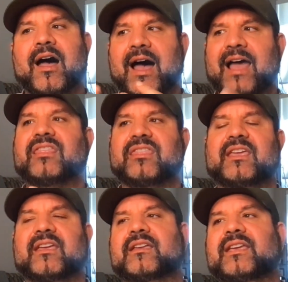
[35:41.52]
I
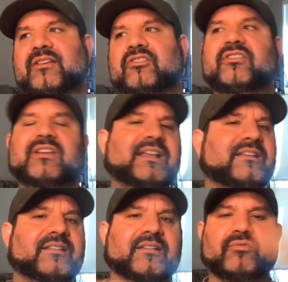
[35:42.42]
think he just needs
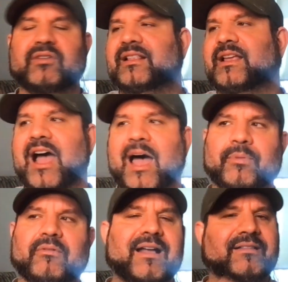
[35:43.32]
to really hop
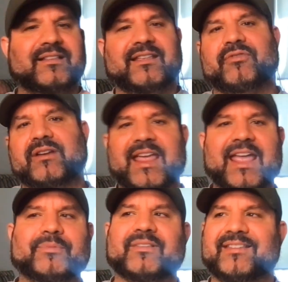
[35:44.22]
around to different
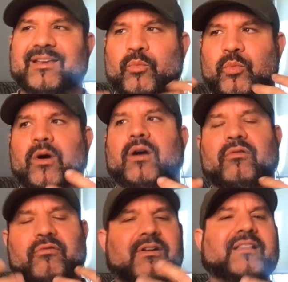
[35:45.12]
camps and see what
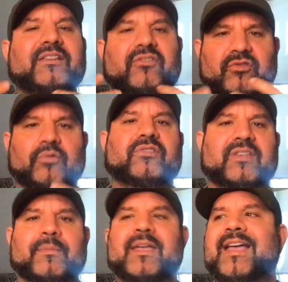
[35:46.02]
really suits
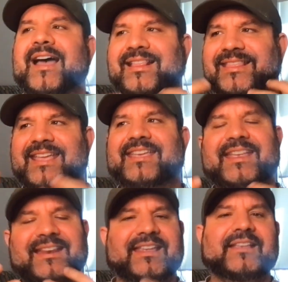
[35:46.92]
him. I think he
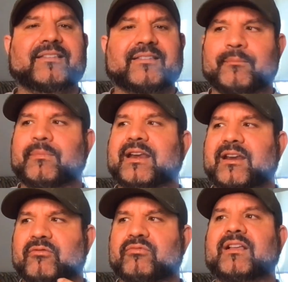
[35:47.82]
needs somebody
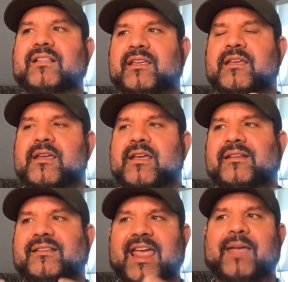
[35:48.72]
to really
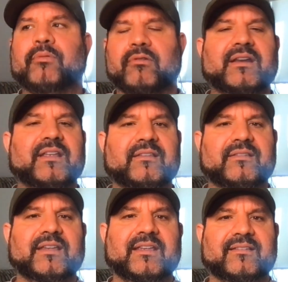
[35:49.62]
taper in
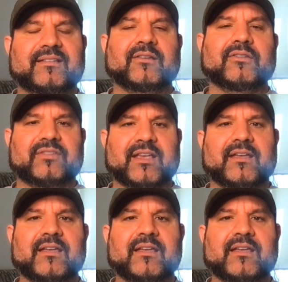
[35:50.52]
his skill set.